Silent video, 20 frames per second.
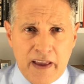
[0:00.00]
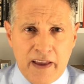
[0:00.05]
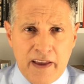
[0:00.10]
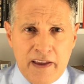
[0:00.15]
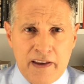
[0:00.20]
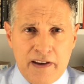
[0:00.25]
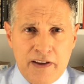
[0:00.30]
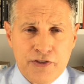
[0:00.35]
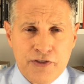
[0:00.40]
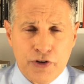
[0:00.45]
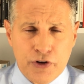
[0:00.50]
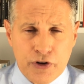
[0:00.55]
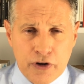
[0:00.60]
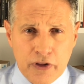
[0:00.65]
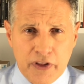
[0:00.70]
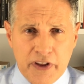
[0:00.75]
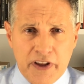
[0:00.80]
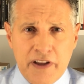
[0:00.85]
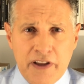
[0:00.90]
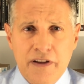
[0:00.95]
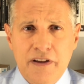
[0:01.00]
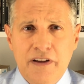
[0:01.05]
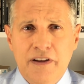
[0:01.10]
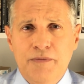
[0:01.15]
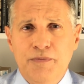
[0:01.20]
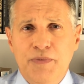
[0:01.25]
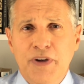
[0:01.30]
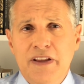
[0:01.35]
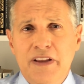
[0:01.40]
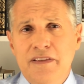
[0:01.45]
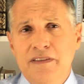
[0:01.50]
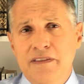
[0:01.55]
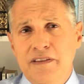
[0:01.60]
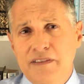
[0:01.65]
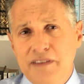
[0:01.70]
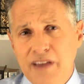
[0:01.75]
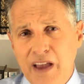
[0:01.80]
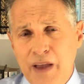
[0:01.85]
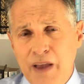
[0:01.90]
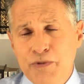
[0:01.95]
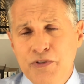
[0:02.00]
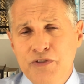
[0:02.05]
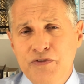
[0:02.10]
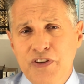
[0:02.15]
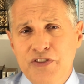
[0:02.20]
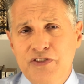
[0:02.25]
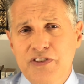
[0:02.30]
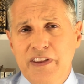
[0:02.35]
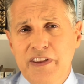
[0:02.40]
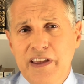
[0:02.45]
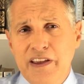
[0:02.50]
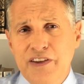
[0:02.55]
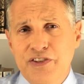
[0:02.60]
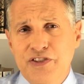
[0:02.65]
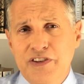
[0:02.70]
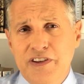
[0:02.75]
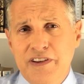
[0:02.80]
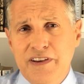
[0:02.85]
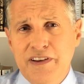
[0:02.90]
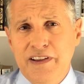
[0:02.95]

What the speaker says: it is early, but the Times investigation